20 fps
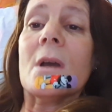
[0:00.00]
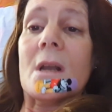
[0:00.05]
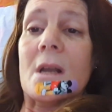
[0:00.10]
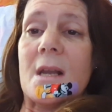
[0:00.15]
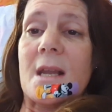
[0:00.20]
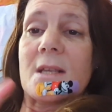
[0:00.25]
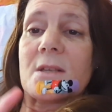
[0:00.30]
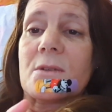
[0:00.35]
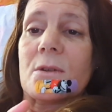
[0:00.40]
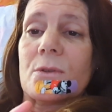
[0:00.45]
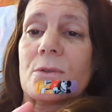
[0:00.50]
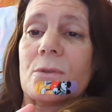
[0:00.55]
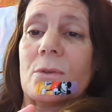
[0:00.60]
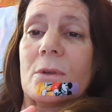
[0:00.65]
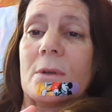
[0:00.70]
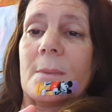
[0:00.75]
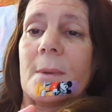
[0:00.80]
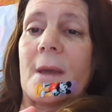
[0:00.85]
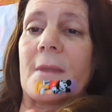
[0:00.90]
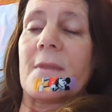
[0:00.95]
Let's not
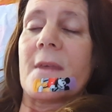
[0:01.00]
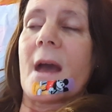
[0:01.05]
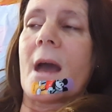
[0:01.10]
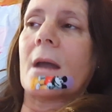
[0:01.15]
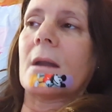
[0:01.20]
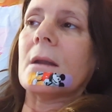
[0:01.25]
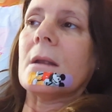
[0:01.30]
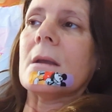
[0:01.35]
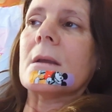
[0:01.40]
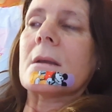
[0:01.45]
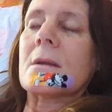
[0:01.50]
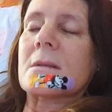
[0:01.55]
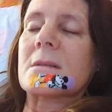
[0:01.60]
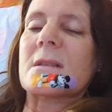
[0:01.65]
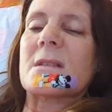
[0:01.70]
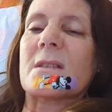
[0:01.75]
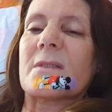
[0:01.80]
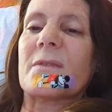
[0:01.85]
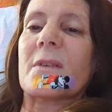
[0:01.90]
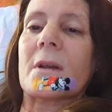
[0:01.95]
talk about that because
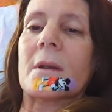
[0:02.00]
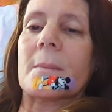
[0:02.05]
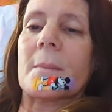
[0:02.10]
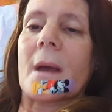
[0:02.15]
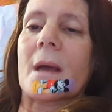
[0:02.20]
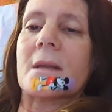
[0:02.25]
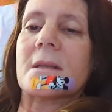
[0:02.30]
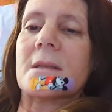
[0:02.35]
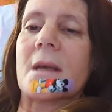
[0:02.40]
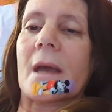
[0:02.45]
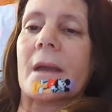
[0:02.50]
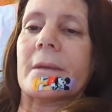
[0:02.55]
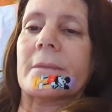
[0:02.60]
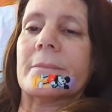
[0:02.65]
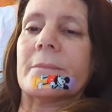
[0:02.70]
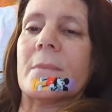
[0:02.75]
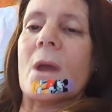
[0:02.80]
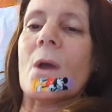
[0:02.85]
it's a very bad day.